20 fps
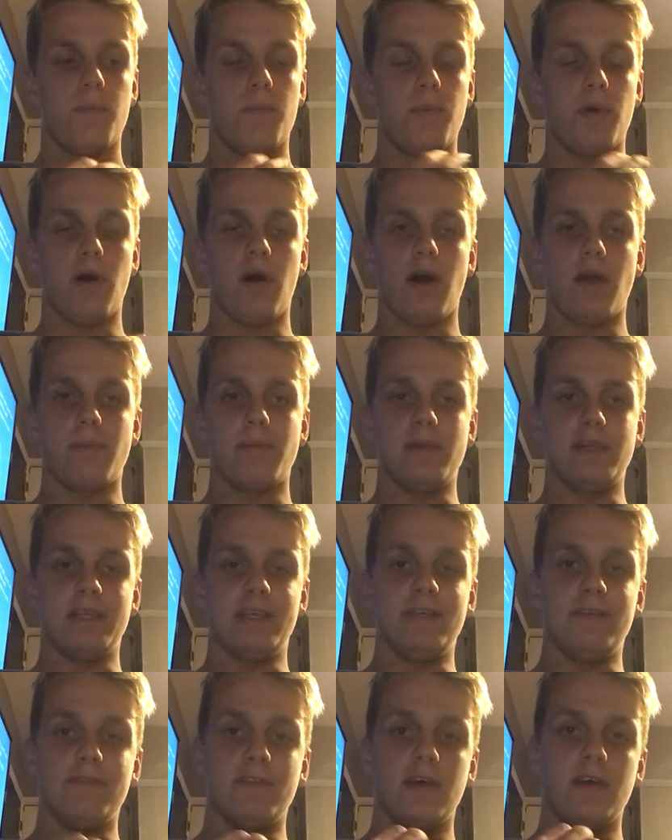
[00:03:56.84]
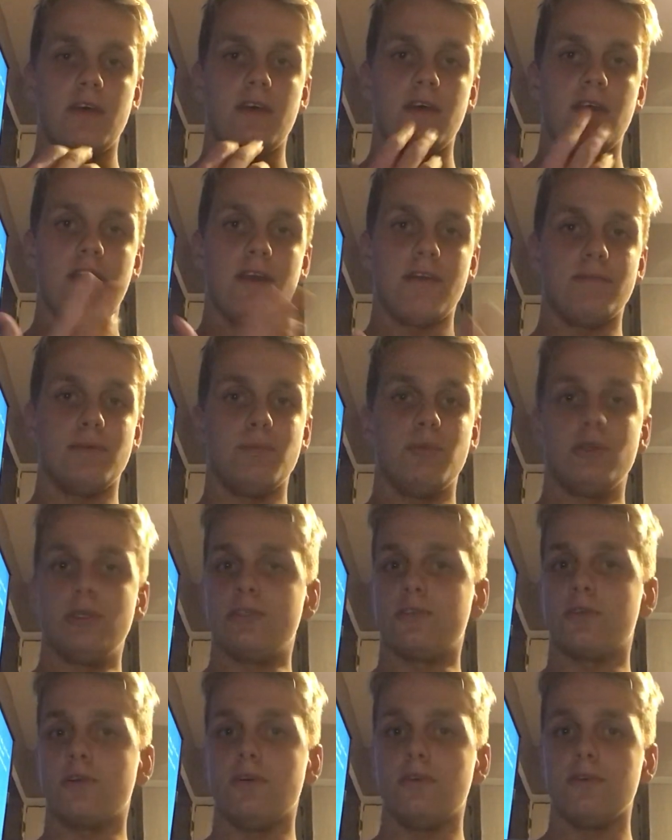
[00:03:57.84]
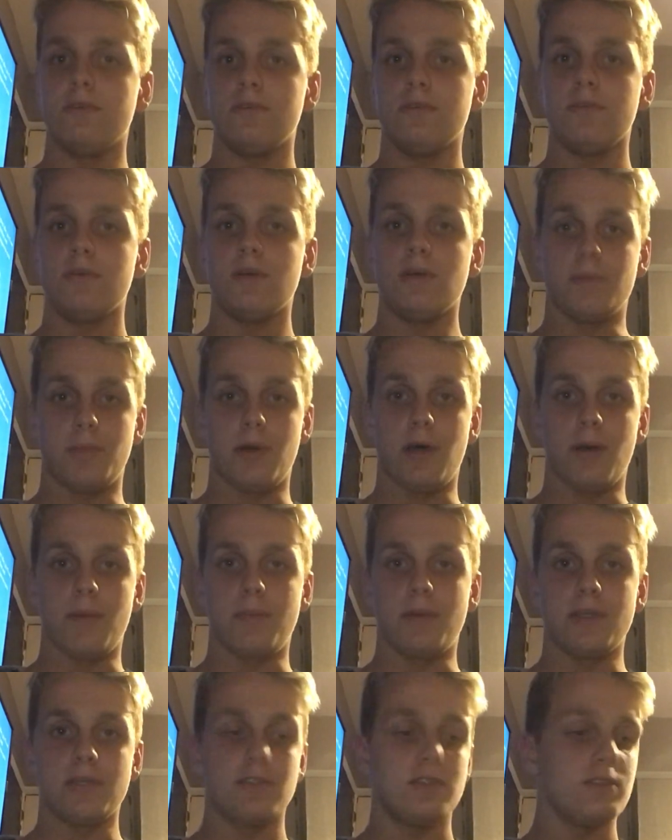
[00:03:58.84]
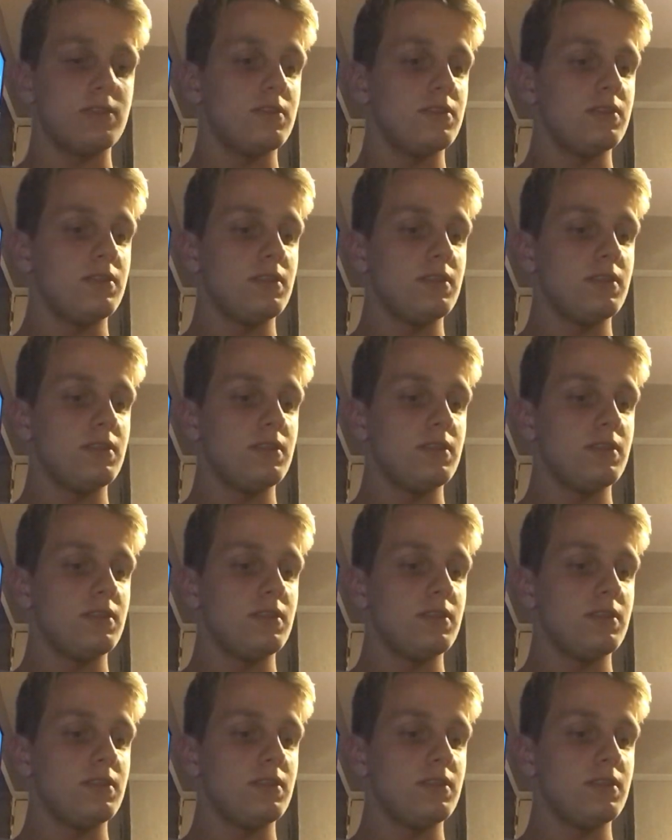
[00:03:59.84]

but I believe that everybody's got a purpose,